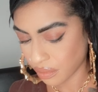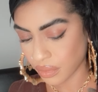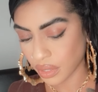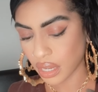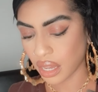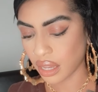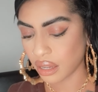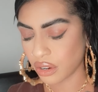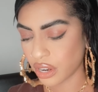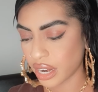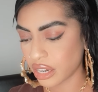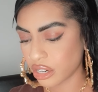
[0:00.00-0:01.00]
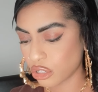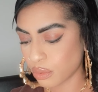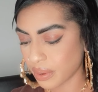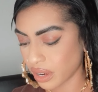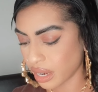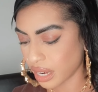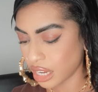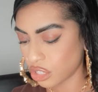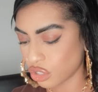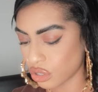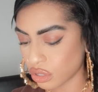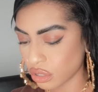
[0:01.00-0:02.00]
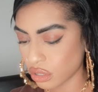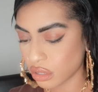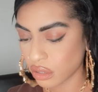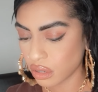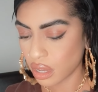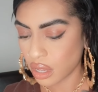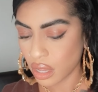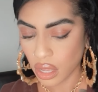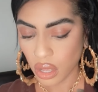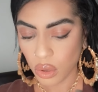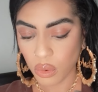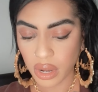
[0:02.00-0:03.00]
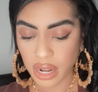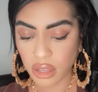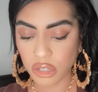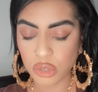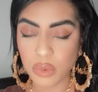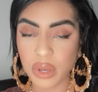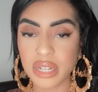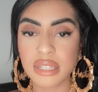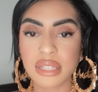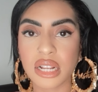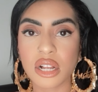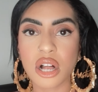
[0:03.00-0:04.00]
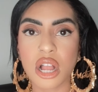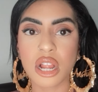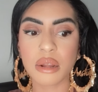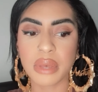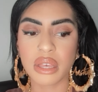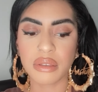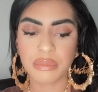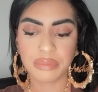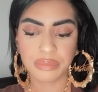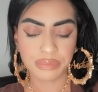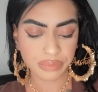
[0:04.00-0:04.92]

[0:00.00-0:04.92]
Okay, creator spirit and angels. What else? What is their karma?